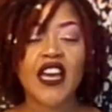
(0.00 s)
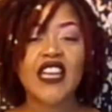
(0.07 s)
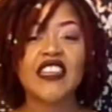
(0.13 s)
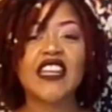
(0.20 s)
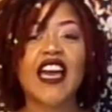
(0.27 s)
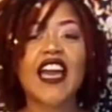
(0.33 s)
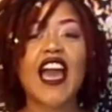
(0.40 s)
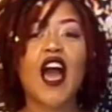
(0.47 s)

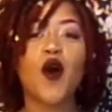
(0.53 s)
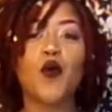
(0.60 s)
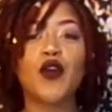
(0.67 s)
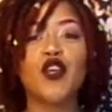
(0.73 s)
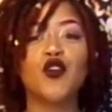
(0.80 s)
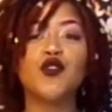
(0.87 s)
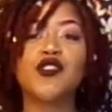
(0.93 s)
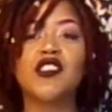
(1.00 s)
Like how we
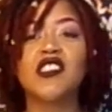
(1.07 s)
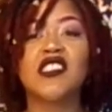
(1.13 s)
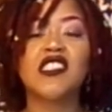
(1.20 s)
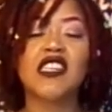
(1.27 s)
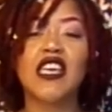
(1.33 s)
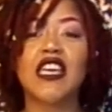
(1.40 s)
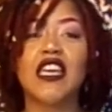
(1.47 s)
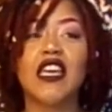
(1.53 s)
used to
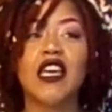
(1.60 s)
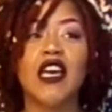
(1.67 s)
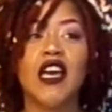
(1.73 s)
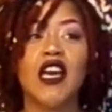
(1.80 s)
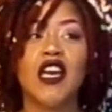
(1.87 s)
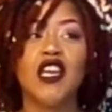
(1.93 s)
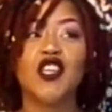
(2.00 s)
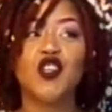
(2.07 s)
see,
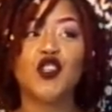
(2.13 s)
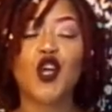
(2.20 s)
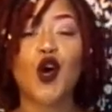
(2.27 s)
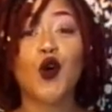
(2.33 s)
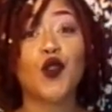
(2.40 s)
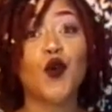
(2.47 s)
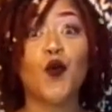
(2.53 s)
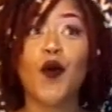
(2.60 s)

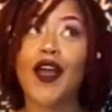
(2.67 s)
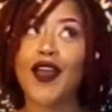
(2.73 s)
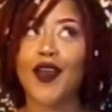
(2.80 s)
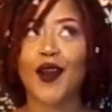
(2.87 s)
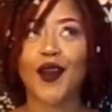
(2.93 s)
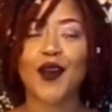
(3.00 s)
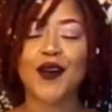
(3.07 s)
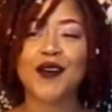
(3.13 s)
the white
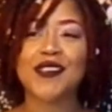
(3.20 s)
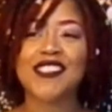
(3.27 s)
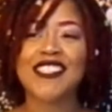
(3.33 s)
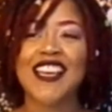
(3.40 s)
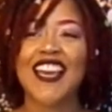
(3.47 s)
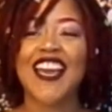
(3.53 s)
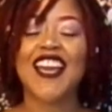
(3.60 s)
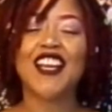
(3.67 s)
girls
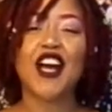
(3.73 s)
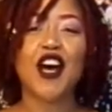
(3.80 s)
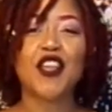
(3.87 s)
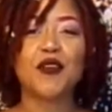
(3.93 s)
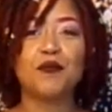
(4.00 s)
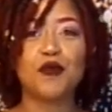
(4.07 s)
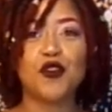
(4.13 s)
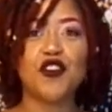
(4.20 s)
in
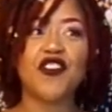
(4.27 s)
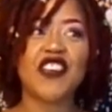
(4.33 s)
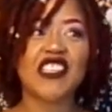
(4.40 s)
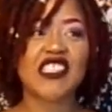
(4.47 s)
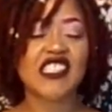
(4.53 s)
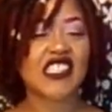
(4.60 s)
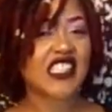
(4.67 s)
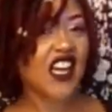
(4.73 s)
all the movies
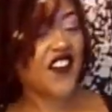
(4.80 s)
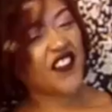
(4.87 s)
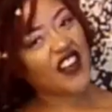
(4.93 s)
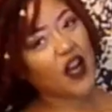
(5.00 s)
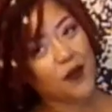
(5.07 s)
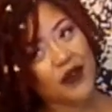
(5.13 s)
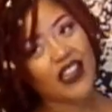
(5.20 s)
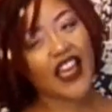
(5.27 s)
and stuff, and
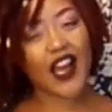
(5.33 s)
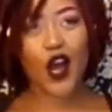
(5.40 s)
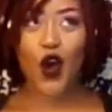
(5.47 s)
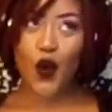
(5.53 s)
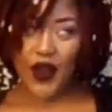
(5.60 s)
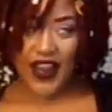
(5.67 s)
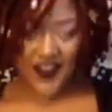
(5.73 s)
they'll be like, oh, I gotta